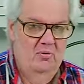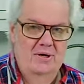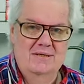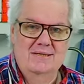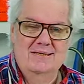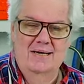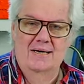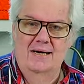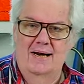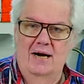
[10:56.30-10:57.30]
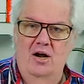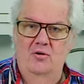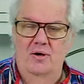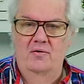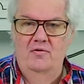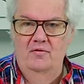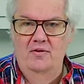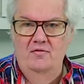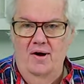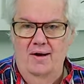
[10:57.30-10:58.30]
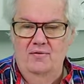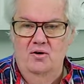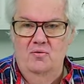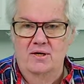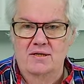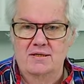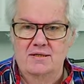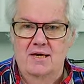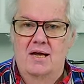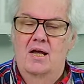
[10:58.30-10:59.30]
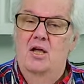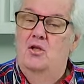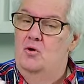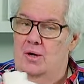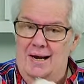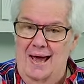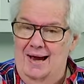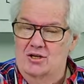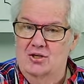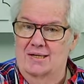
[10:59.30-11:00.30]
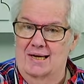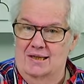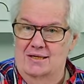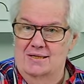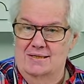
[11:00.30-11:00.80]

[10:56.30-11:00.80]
going to set it at 155 degrees. You can actually get this